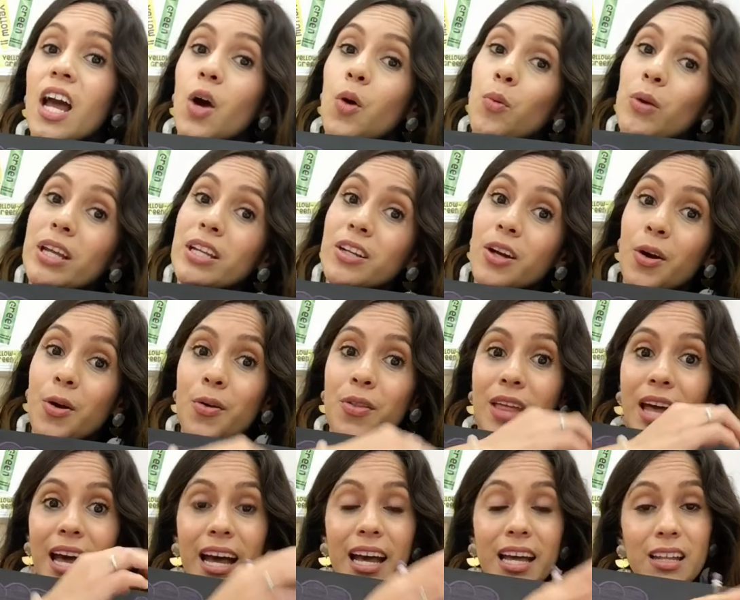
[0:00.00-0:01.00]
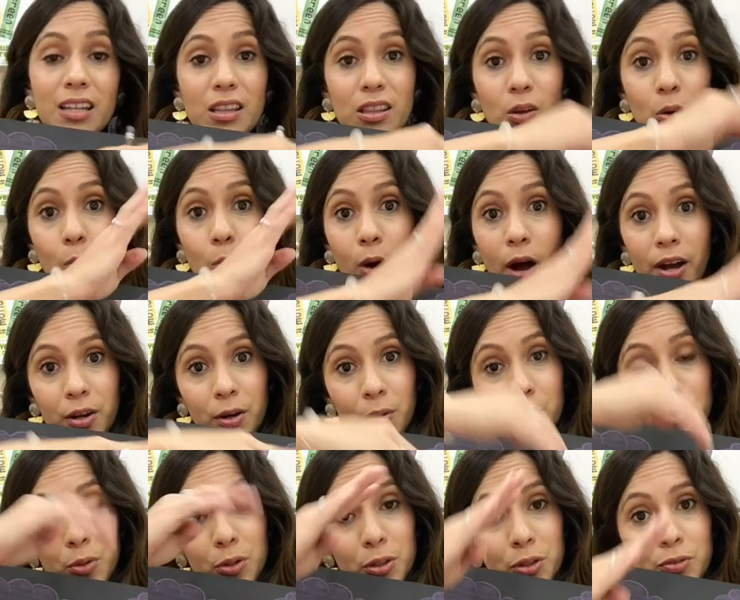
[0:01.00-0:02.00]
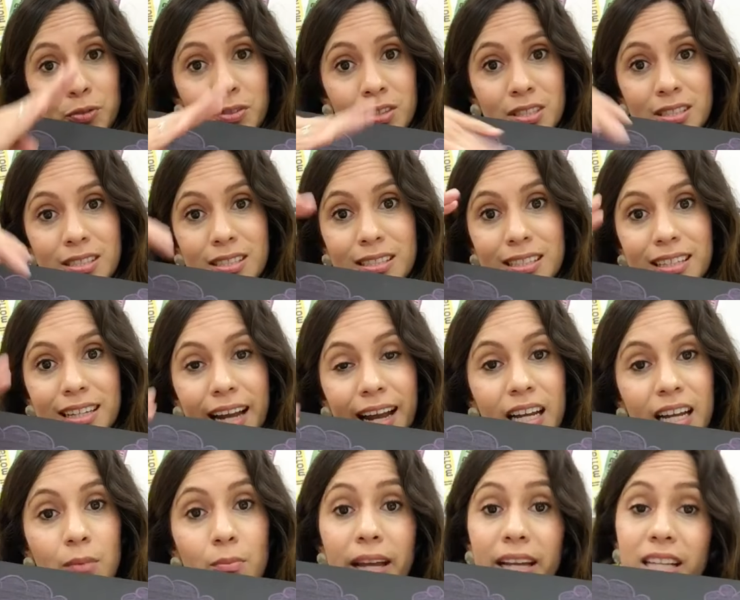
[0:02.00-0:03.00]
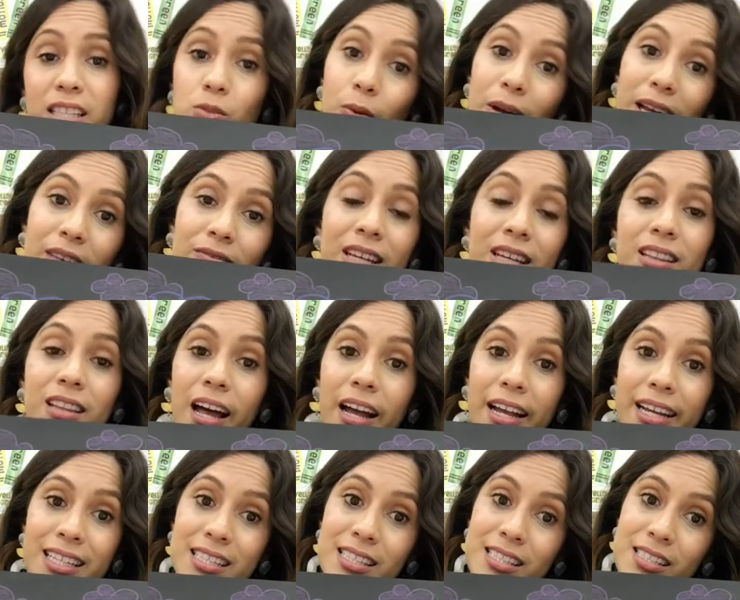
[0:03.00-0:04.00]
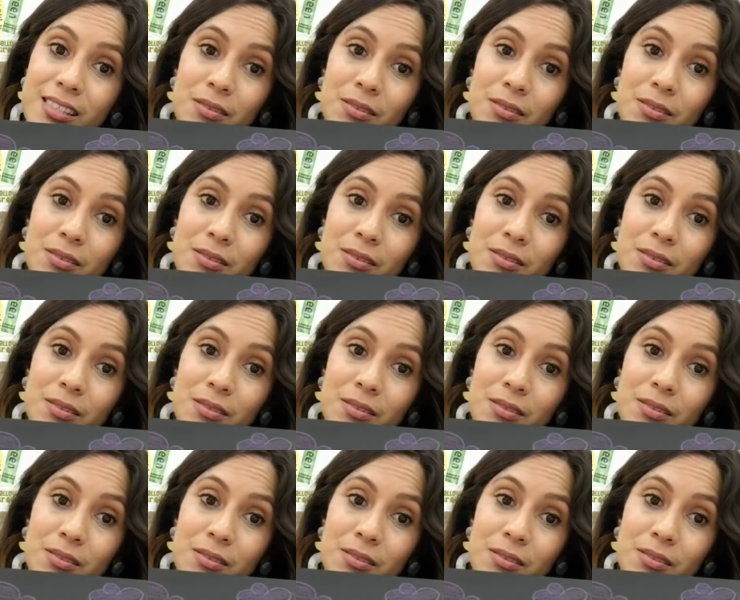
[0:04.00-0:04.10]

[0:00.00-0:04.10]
we know that the water moves, kind of makes wavy lines.